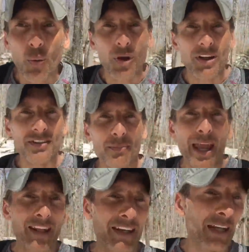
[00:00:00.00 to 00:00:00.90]
What is a
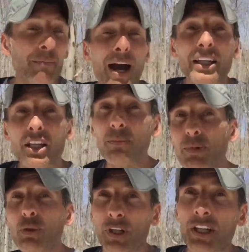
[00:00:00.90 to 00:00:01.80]
man in my
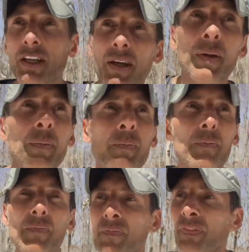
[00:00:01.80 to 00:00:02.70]
community?
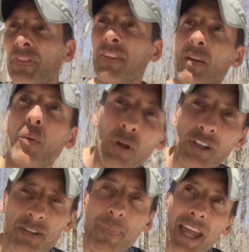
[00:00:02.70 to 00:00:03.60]
What
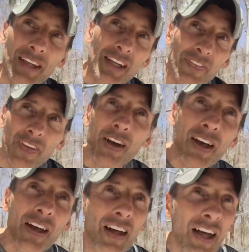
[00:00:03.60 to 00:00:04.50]
is a man in the,
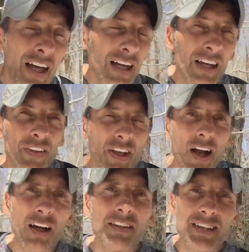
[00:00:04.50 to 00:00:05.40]
the
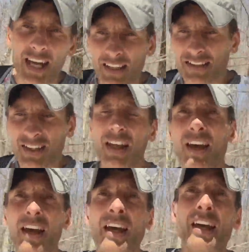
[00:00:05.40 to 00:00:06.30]
context
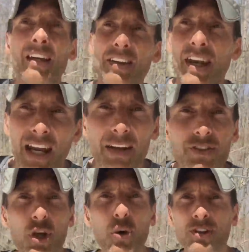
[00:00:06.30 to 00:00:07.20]
that I have
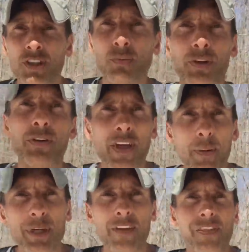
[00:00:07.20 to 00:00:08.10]
chosen, whether
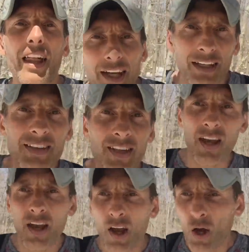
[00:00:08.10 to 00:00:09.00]
that be athletics,
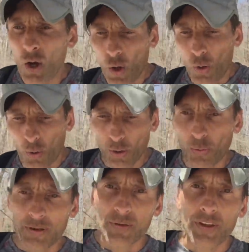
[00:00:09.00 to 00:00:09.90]
or
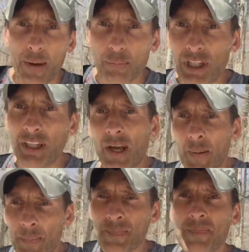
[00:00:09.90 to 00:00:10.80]
whether that be
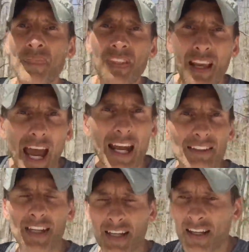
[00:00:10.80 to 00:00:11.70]

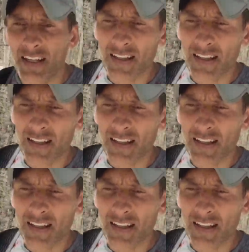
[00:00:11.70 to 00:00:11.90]
acting,